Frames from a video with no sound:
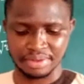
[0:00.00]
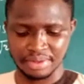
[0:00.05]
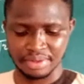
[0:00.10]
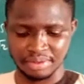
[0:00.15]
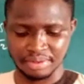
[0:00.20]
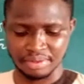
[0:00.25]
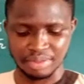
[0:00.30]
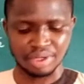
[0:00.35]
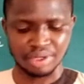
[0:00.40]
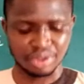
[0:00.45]

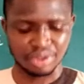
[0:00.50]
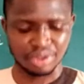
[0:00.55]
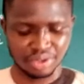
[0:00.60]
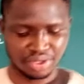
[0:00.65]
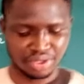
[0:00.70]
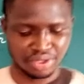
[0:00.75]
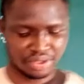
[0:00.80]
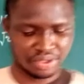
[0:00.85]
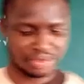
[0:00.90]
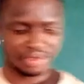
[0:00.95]

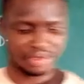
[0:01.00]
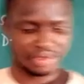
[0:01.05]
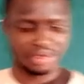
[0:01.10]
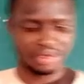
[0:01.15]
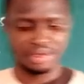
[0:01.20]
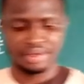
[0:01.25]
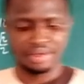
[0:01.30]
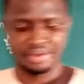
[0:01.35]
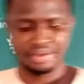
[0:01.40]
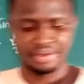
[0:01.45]
because
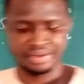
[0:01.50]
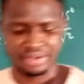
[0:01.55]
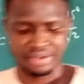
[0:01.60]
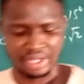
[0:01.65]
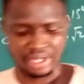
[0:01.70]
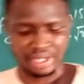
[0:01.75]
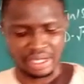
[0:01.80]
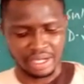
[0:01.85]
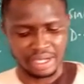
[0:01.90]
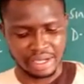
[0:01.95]

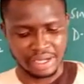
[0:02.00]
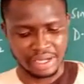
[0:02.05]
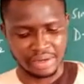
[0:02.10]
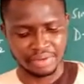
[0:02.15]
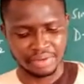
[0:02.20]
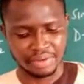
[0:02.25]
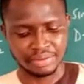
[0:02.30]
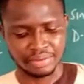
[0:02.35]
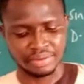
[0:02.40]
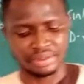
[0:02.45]

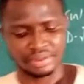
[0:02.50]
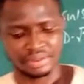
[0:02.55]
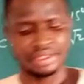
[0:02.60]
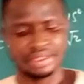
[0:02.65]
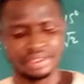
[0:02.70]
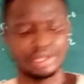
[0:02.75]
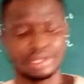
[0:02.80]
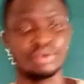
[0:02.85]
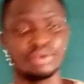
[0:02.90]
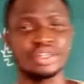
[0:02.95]

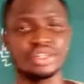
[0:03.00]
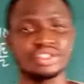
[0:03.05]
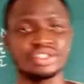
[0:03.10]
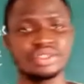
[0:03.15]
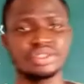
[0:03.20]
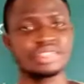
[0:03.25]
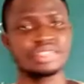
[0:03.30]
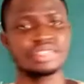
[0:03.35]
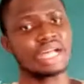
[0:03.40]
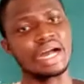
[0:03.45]
the
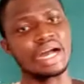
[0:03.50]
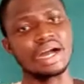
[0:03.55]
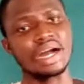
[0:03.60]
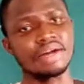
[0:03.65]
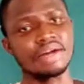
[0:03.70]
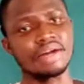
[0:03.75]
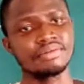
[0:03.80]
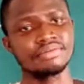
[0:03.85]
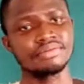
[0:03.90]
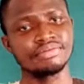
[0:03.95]
questions are,
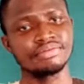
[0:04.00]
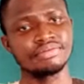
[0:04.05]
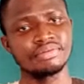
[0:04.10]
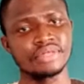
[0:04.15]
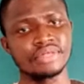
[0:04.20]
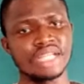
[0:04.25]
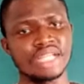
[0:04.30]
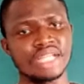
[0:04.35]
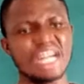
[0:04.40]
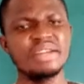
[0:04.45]

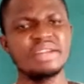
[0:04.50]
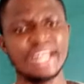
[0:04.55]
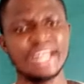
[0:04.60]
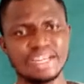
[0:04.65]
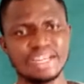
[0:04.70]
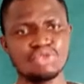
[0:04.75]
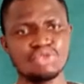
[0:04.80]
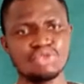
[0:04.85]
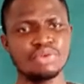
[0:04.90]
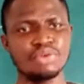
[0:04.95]
and
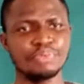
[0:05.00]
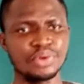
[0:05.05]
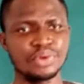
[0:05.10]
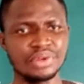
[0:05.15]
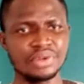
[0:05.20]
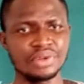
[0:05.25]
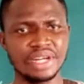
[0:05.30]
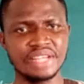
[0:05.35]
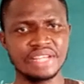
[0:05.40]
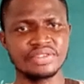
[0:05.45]
as we
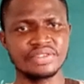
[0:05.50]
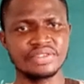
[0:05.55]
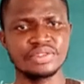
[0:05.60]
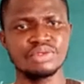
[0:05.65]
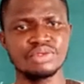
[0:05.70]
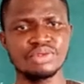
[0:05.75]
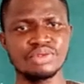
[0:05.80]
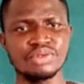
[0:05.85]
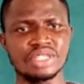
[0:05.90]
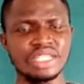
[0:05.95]
progress, you
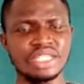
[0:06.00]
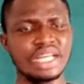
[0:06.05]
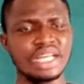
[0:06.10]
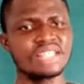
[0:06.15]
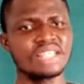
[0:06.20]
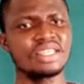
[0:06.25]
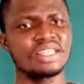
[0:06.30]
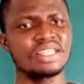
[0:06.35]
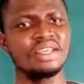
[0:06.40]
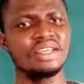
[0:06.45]
will see
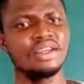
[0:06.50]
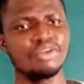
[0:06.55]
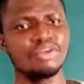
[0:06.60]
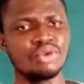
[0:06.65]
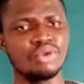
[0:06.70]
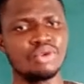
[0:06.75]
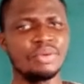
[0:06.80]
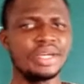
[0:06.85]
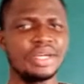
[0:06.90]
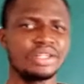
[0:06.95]
that we
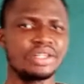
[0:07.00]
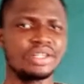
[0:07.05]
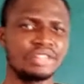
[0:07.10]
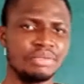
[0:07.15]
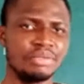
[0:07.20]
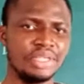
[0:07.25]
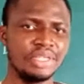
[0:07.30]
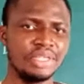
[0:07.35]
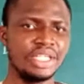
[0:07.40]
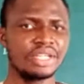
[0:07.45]
will be
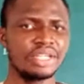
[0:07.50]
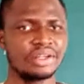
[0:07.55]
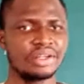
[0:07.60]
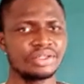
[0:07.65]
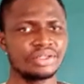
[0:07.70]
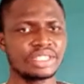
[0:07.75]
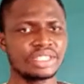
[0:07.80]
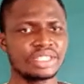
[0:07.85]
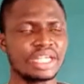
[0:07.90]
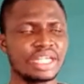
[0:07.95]
coming in
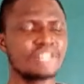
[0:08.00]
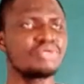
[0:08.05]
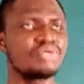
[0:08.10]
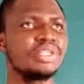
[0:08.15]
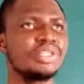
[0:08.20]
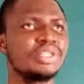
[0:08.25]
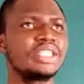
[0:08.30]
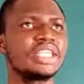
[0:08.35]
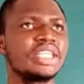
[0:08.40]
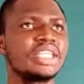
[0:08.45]
contact with